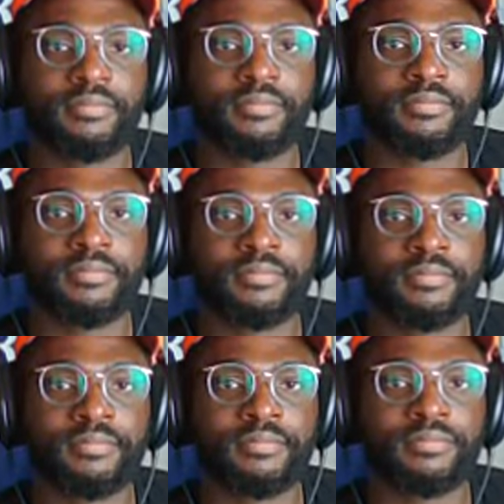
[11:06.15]

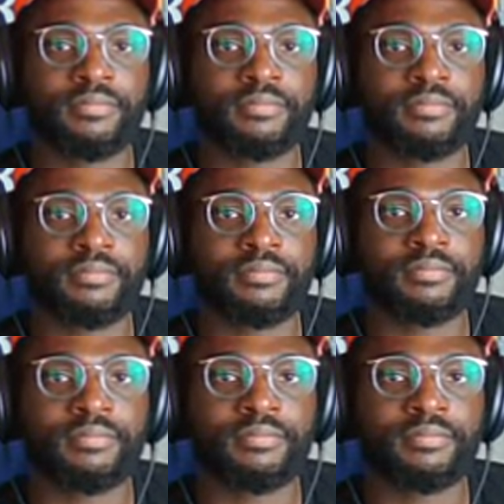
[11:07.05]

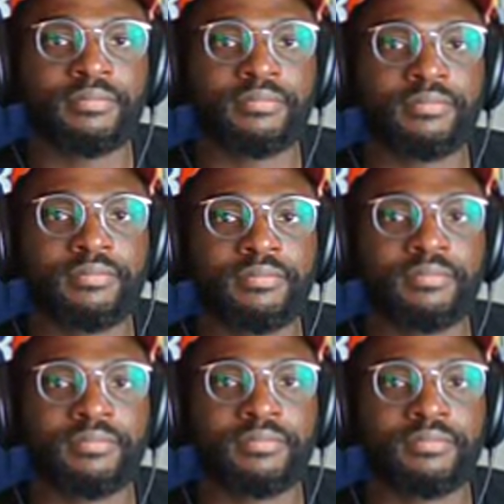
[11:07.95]

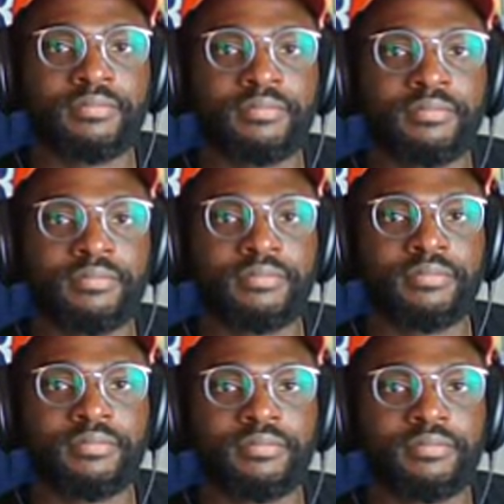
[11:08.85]

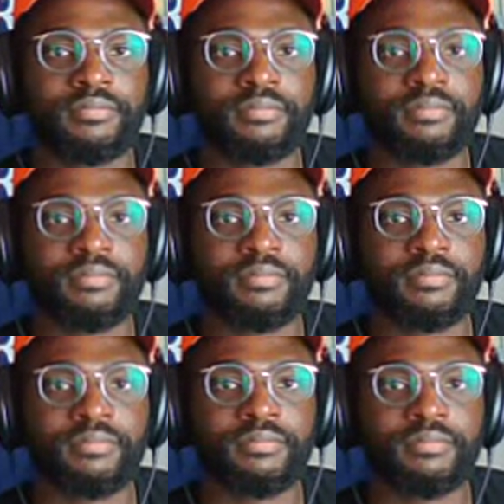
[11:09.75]

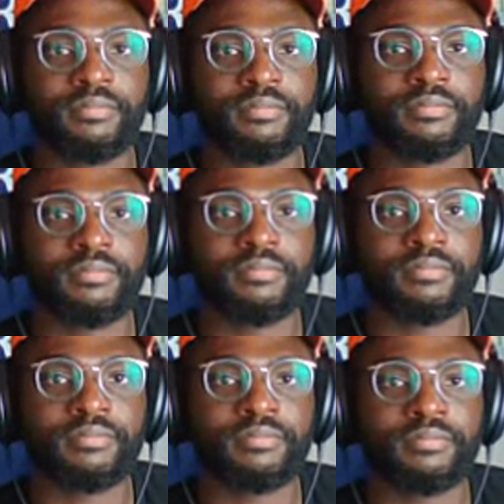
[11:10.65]

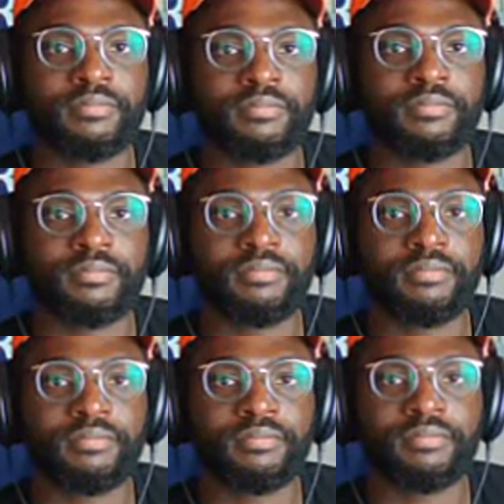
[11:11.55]

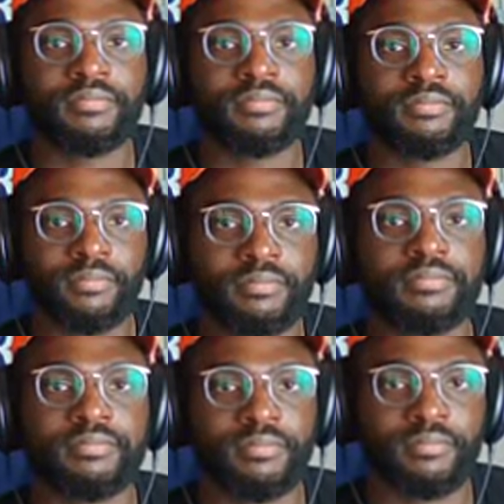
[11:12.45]

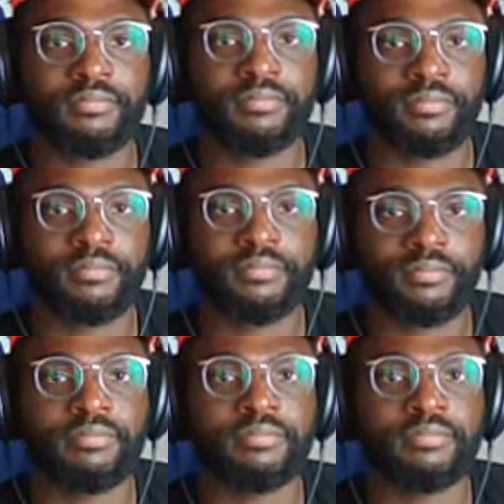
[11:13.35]
This person isn't speaking.